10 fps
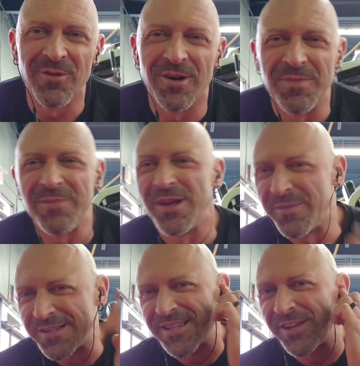Well, maybe
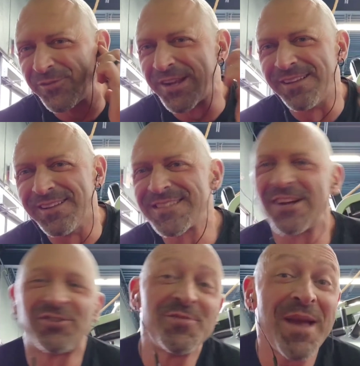I'm exaggerating a little
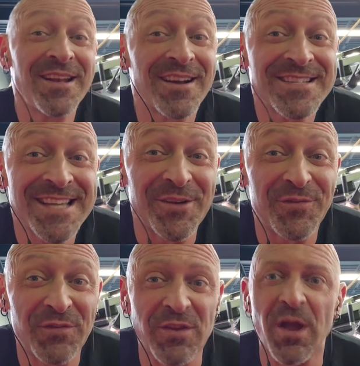touch. She may not have said it
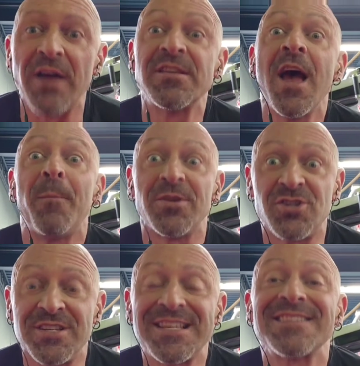fifty times, but
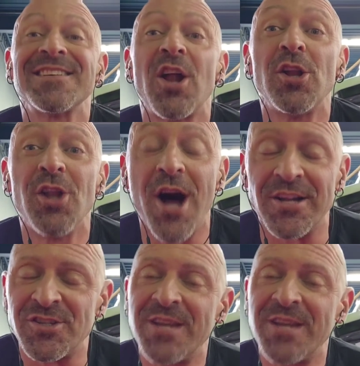she says it a lot.